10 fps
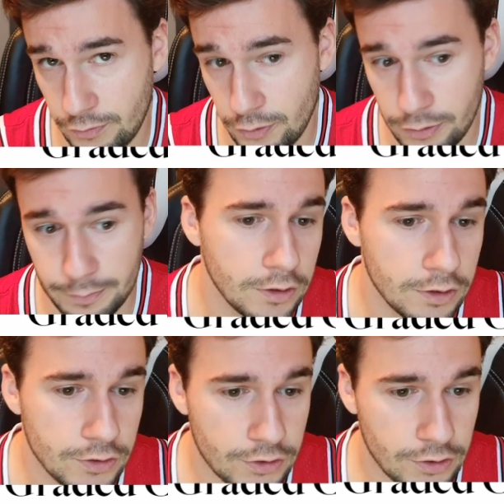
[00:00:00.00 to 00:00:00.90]
for.
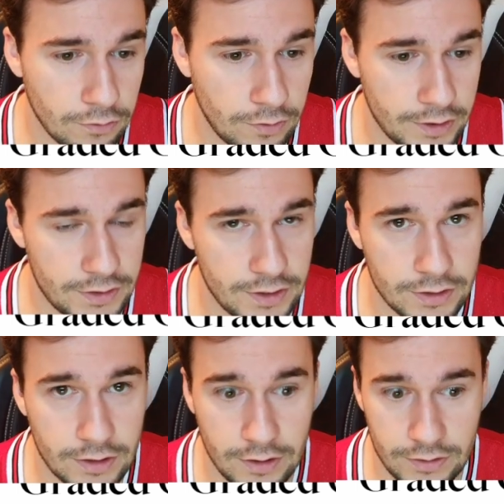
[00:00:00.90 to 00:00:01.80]
So let's
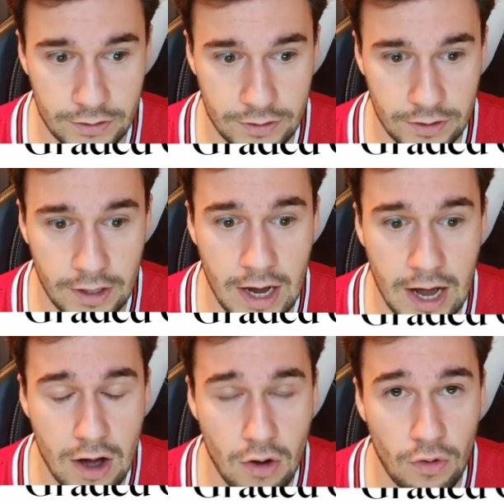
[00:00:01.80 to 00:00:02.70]
discuss
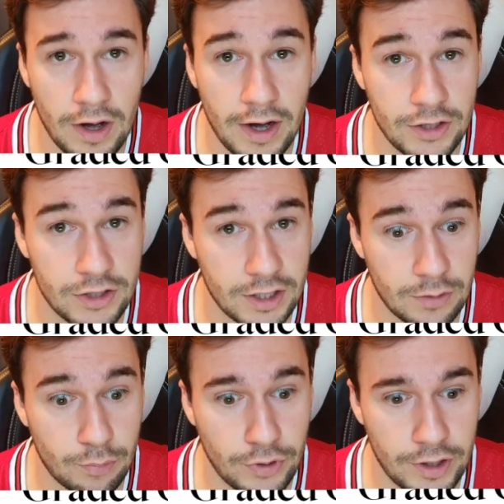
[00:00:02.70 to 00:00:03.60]
how I check the
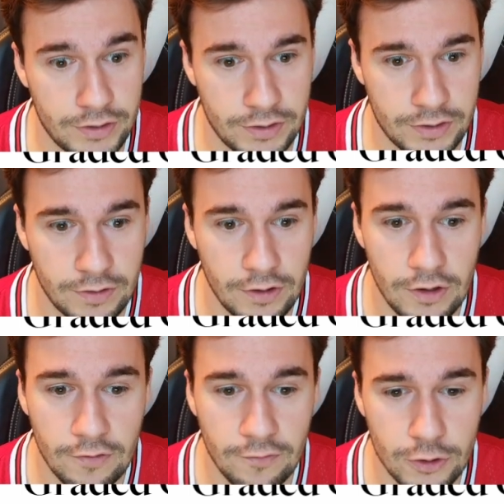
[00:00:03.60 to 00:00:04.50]
prices.
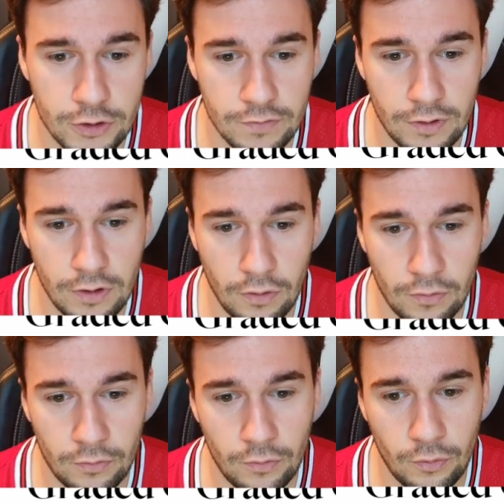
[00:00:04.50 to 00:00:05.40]
First of
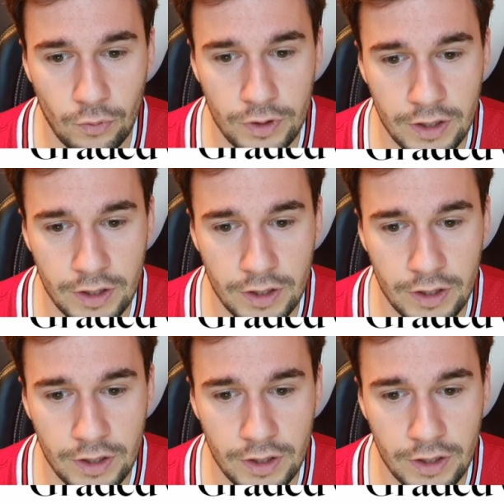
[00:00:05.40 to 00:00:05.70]
all, we